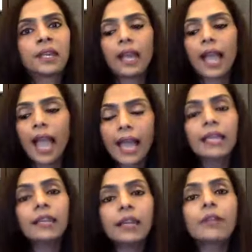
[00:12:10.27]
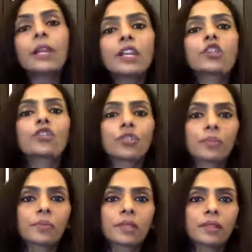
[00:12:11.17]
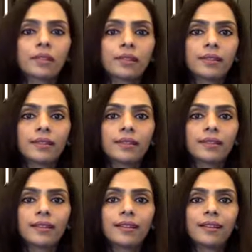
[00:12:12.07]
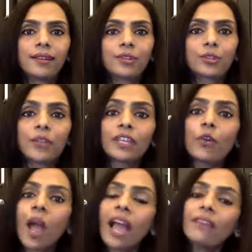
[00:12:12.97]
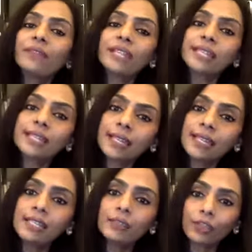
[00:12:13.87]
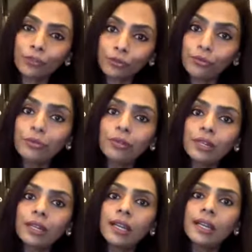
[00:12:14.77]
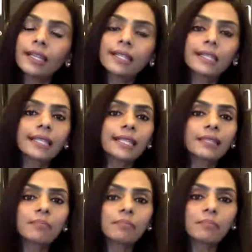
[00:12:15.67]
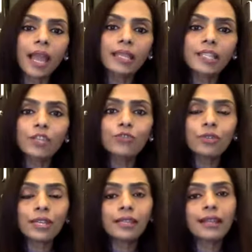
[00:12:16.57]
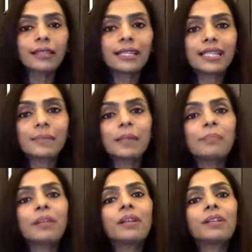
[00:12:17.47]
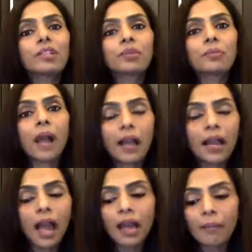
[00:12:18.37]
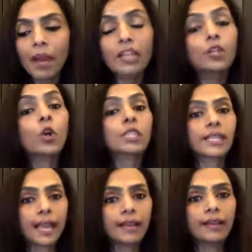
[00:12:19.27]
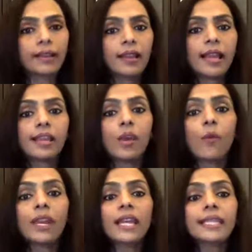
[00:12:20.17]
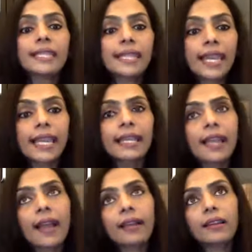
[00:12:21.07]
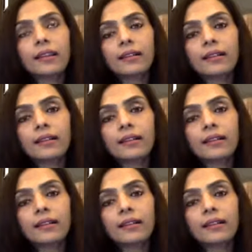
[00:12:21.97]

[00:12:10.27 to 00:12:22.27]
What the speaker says: and relationships. So when you have these things with you, it's mandatory that these people are by your side. Now, when I say that